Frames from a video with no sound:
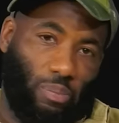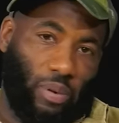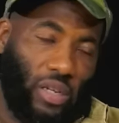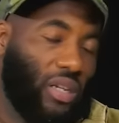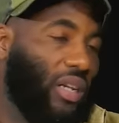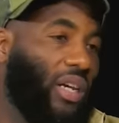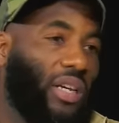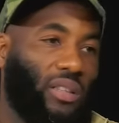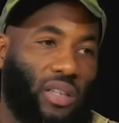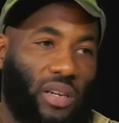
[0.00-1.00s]

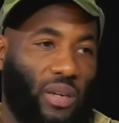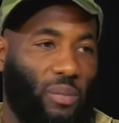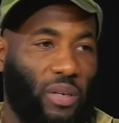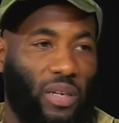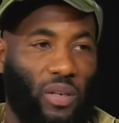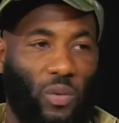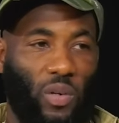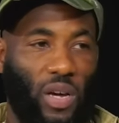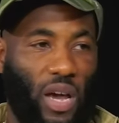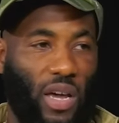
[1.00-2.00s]
bloodline thing, man. To
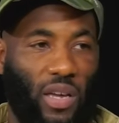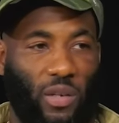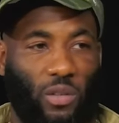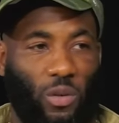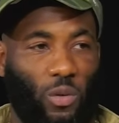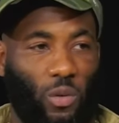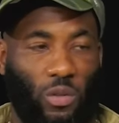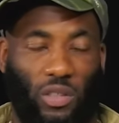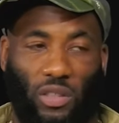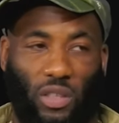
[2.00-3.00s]
where our
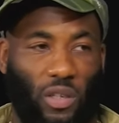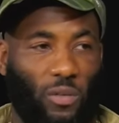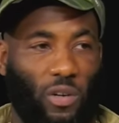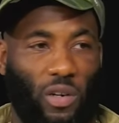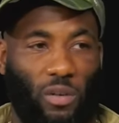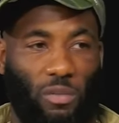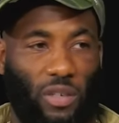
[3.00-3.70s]
households just ain't right,